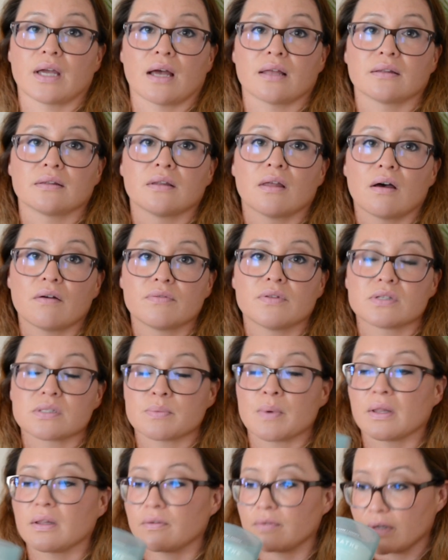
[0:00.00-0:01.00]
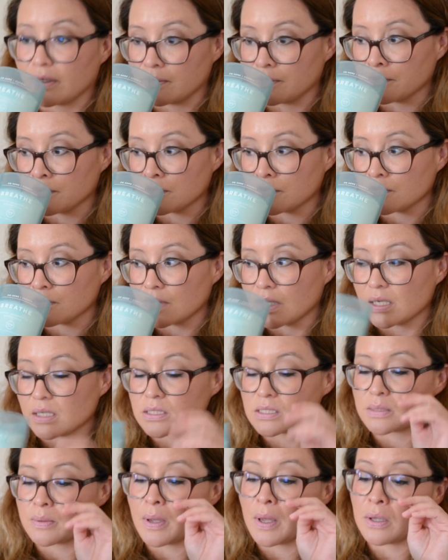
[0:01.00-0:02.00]
I love the smell of it.
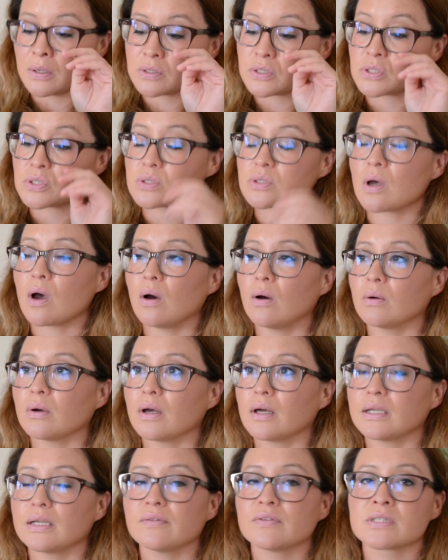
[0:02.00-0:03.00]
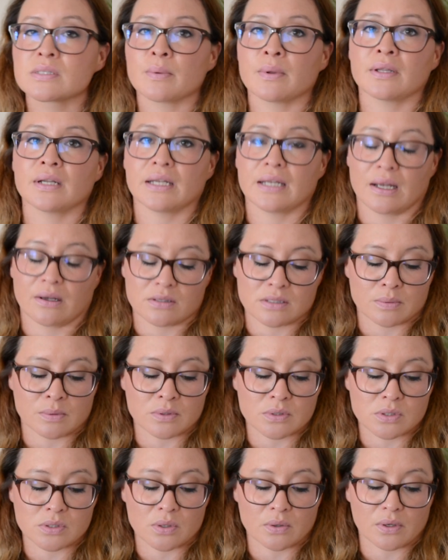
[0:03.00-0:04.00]
It smells so good. Even smelling it now, it
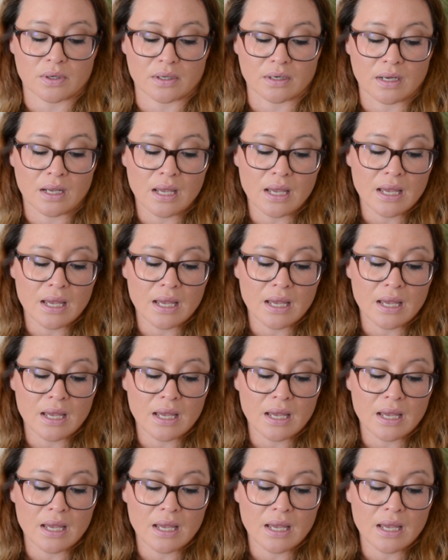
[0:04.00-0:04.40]
smells so good.